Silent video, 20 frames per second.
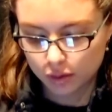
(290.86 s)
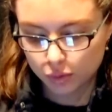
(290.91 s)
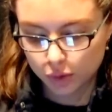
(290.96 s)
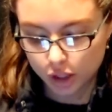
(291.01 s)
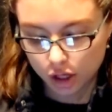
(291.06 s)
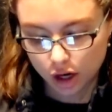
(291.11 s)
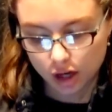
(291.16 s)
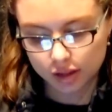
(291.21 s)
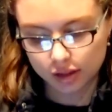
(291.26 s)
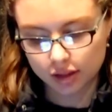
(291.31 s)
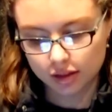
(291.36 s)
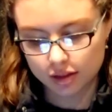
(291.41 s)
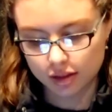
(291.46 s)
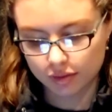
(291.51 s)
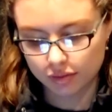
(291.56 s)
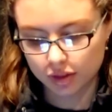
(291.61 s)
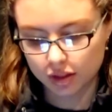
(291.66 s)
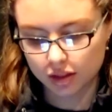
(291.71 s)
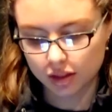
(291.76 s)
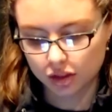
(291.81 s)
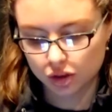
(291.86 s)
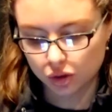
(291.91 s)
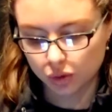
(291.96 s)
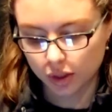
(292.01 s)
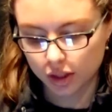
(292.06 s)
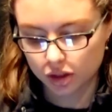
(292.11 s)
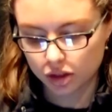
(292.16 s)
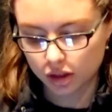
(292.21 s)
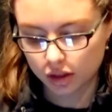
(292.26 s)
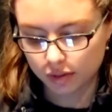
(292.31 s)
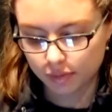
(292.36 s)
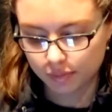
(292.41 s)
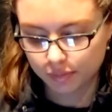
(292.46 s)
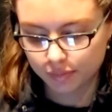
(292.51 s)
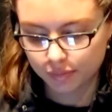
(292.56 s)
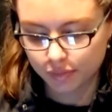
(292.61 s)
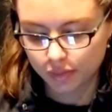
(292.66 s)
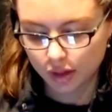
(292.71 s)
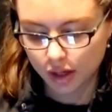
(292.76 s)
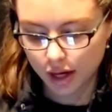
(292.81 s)
regardless of the situation.
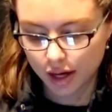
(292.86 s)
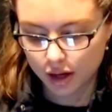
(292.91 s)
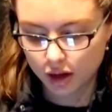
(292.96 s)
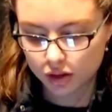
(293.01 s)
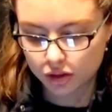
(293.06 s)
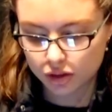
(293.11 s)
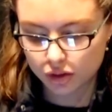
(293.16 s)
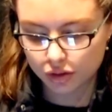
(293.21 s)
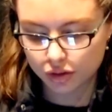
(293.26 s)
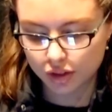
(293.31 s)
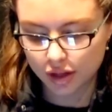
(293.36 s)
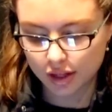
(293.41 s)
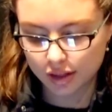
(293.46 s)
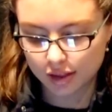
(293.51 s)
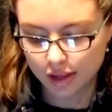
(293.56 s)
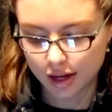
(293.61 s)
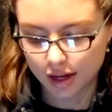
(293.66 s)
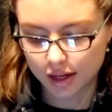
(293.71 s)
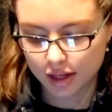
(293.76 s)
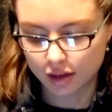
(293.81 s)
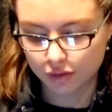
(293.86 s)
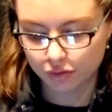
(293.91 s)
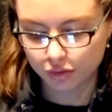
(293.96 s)
I also think that